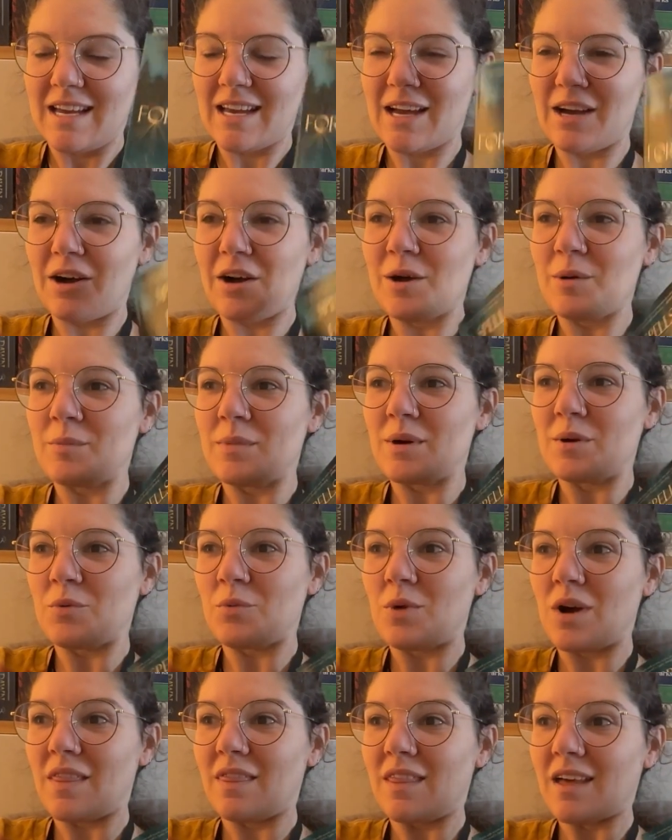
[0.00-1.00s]

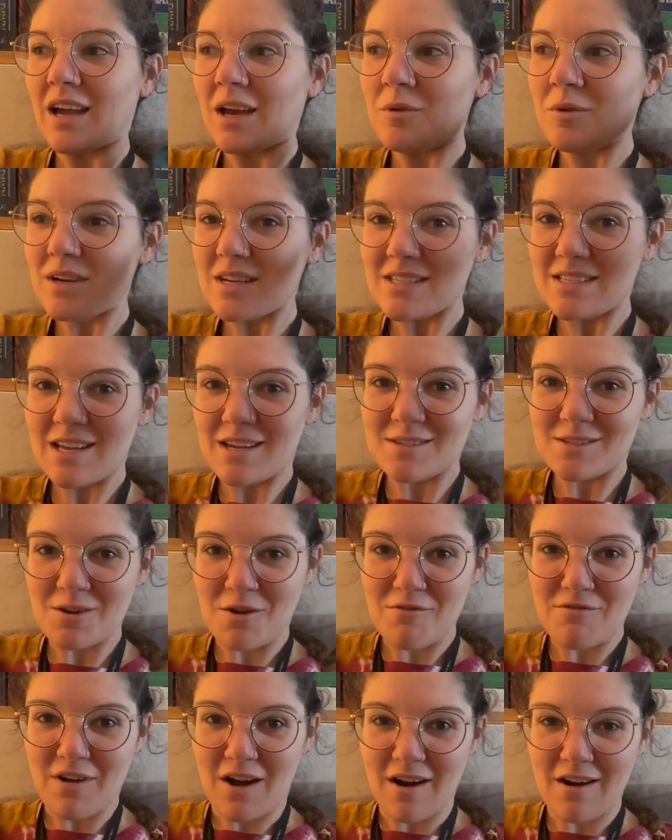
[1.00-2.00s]
One thing I want to say
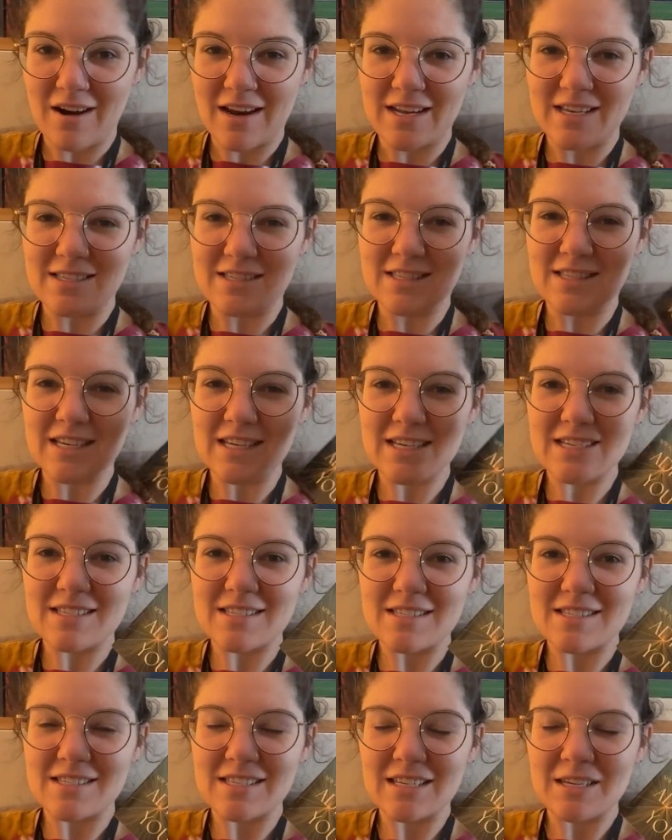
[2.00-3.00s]
so far is
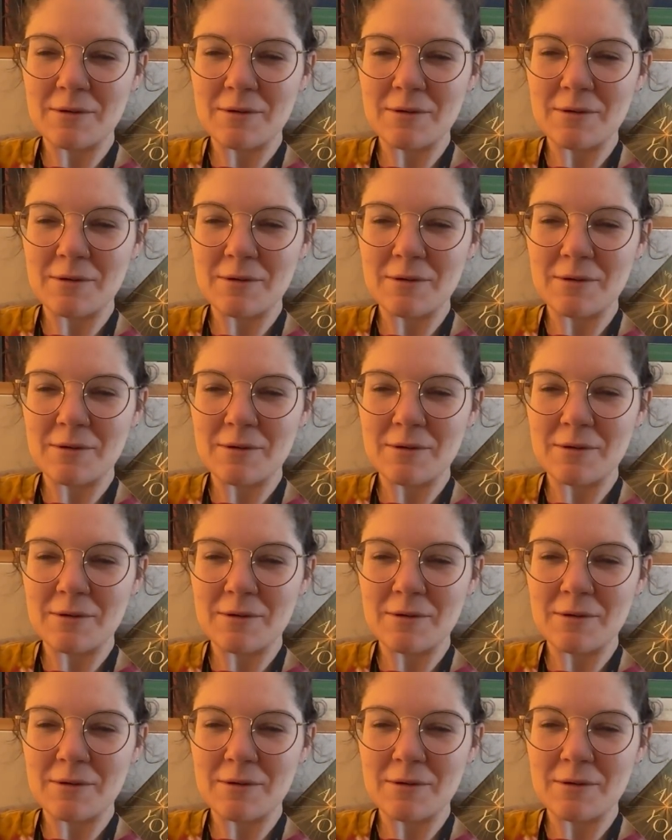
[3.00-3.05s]
this